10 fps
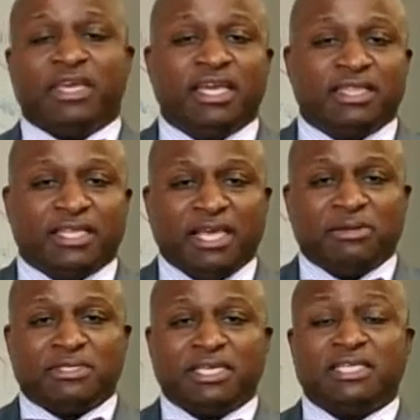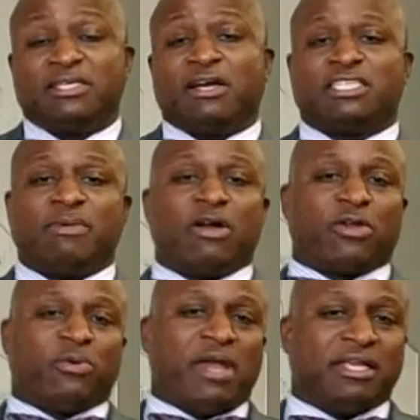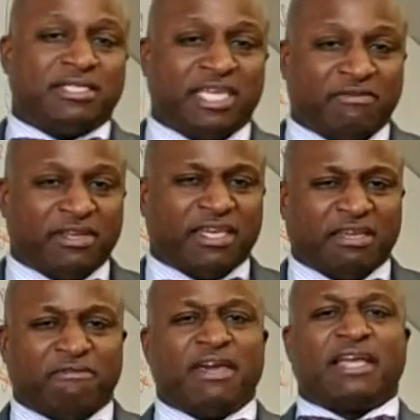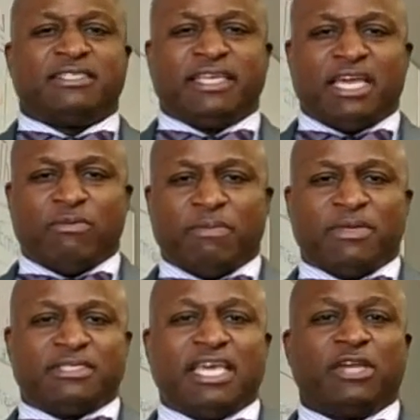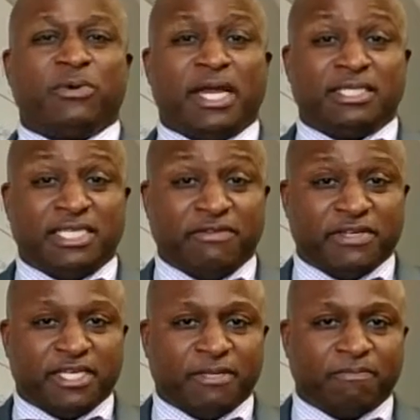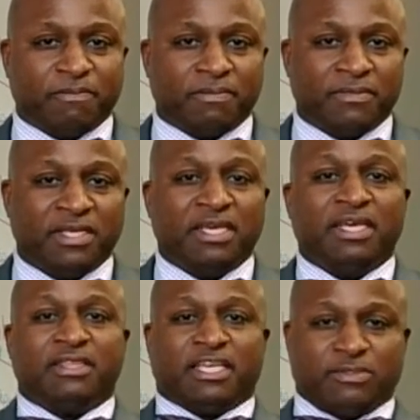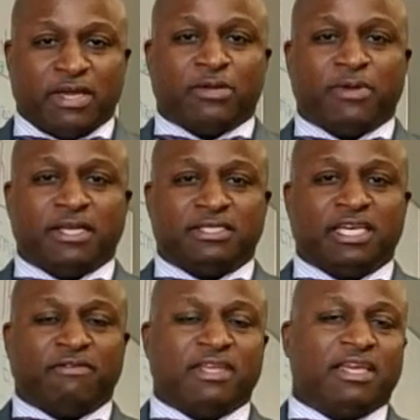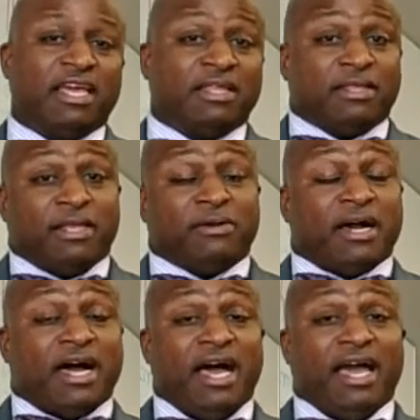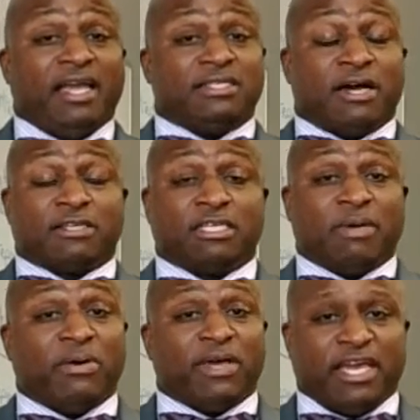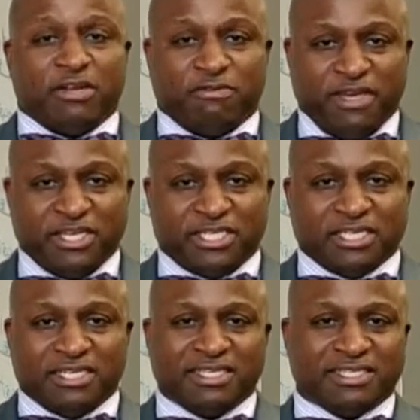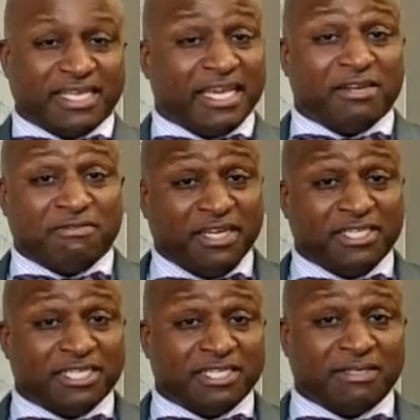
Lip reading: The letter C talks about creativity. In fact, say that with me. Say creativity. That's right, creativity. The letter I talks about innovation. Say innovation.